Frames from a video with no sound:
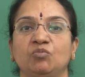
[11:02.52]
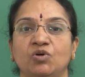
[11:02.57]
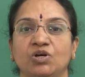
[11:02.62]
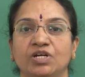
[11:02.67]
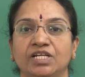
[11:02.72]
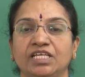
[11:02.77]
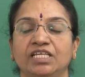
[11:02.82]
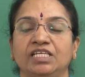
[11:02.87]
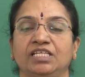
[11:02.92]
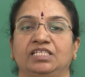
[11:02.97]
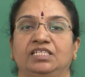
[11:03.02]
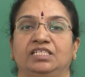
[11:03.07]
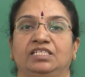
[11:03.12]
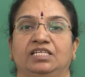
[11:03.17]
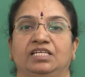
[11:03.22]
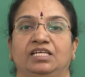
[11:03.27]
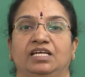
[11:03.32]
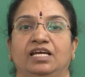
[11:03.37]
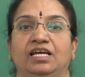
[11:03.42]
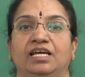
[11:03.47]
body,
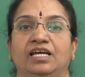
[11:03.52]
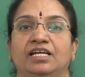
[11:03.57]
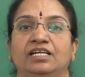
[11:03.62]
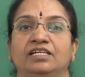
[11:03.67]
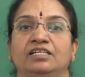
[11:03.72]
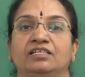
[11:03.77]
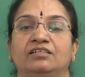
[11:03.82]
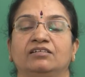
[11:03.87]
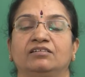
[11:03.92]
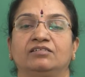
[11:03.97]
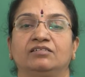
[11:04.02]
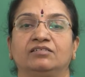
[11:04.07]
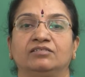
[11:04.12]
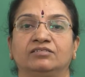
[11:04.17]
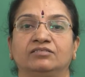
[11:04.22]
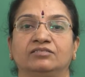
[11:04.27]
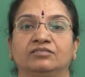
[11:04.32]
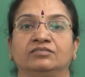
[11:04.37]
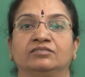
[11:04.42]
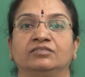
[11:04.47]
and
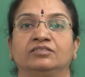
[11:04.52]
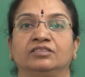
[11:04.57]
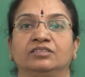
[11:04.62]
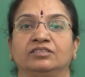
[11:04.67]
uh, um,